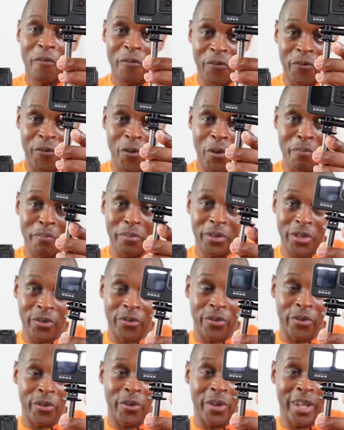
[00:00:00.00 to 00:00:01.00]
FOM
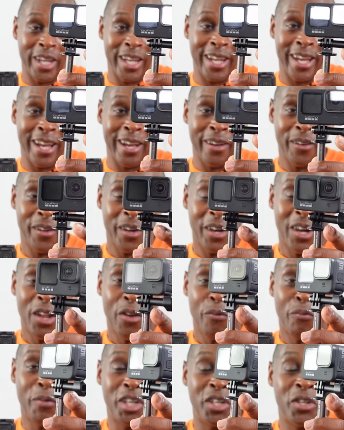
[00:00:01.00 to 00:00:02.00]
screw here
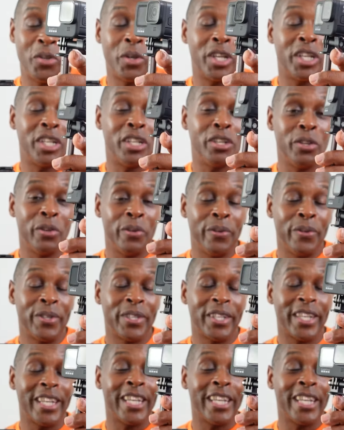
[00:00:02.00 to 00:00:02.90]
which you can use